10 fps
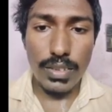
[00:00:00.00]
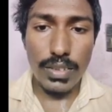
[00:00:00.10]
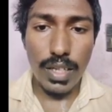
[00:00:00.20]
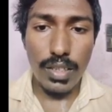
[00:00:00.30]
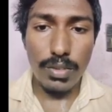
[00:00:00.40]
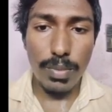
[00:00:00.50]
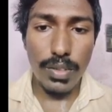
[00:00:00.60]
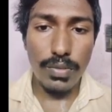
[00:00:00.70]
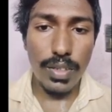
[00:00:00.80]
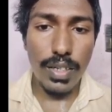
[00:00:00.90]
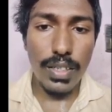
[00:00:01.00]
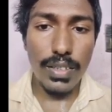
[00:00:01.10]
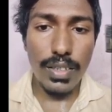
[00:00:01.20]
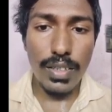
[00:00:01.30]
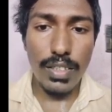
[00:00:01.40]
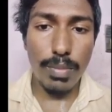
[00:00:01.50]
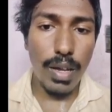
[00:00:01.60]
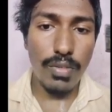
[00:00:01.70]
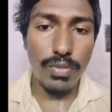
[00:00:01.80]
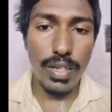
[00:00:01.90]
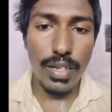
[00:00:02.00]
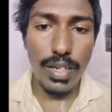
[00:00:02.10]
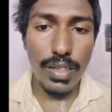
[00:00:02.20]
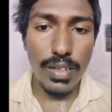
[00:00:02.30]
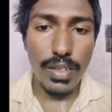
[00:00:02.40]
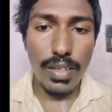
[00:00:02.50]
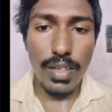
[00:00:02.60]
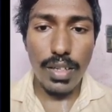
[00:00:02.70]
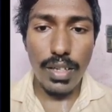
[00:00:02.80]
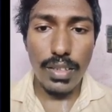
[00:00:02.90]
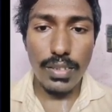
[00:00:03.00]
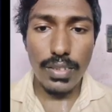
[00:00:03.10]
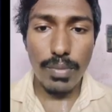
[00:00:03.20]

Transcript: not space filtering, spam filtering. Yes.